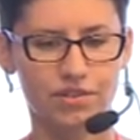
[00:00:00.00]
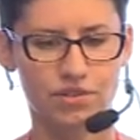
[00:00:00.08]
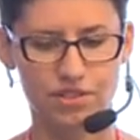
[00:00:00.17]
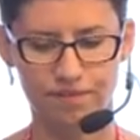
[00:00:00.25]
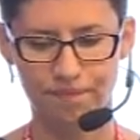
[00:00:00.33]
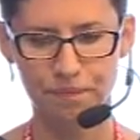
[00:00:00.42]

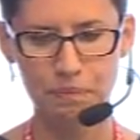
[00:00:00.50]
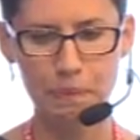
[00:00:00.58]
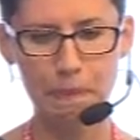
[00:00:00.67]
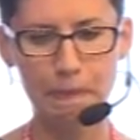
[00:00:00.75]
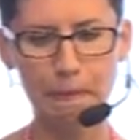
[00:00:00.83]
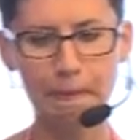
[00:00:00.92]
and
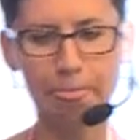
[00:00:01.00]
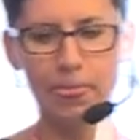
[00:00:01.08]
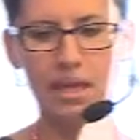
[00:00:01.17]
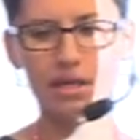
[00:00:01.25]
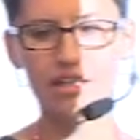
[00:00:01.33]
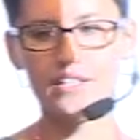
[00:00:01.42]
this is
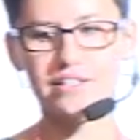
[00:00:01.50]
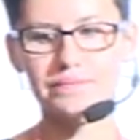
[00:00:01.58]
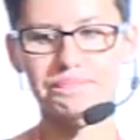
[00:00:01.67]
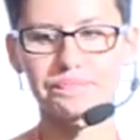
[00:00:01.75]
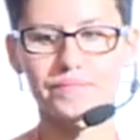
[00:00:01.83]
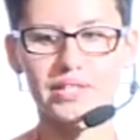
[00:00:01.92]
where the
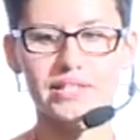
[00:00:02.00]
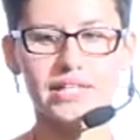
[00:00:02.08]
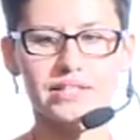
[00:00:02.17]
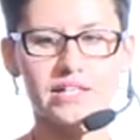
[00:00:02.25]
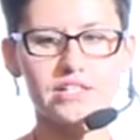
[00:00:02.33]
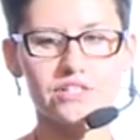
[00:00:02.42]
data is
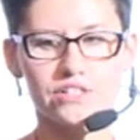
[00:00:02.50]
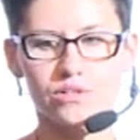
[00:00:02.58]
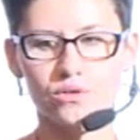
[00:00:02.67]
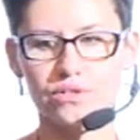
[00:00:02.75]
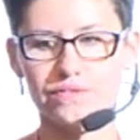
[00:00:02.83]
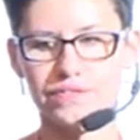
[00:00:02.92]
recorded as
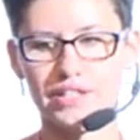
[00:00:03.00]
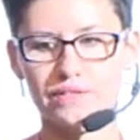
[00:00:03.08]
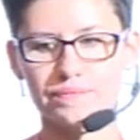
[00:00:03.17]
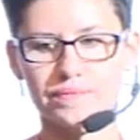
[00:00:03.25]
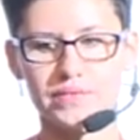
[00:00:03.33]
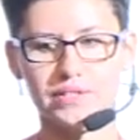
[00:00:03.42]
well.
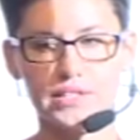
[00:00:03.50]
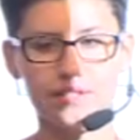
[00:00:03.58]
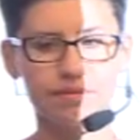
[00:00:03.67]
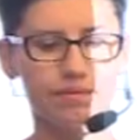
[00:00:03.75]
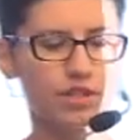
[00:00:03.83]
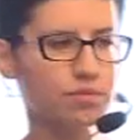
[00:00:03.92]
And then
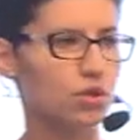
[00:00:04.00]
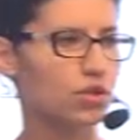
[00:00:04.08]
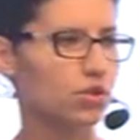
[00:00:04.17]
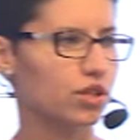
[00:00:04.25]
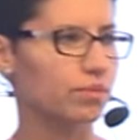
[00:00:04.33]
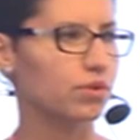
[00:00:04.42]
it is sent
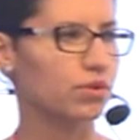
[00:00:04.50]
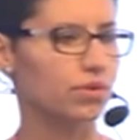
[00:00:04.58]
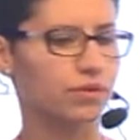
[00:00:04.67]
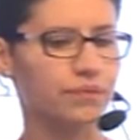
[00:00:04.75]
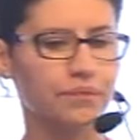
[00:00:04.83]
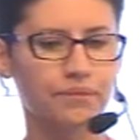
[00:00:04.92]
to
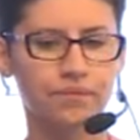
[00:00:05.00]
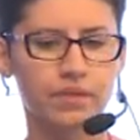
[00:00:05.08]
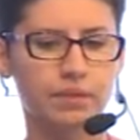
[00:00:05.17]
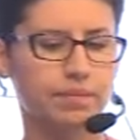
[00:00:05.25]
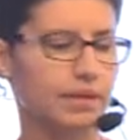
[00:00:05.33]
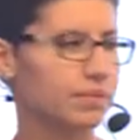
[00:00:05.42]

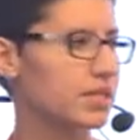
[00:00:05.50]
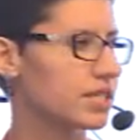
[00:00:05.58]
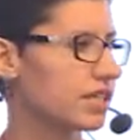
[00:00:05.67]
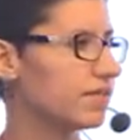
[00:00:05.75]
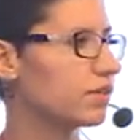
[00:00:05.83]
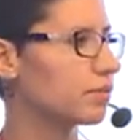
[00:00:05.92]
API VK.
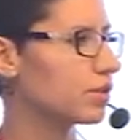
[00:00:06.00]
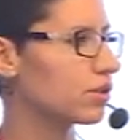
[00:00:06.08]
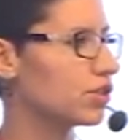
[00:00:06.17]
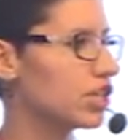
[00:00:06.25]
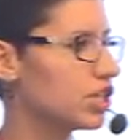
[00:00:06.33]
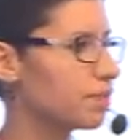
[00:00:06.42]
To
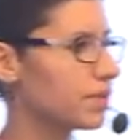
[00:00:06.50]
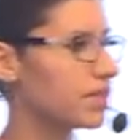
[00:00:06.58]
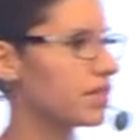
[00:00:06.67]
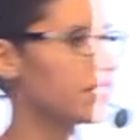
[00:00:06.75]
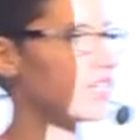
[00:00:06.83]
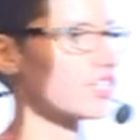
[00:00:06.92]
review
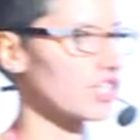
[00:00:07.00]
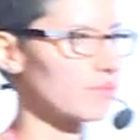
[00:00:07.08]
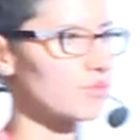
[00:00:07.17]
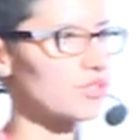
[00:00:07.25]
logs,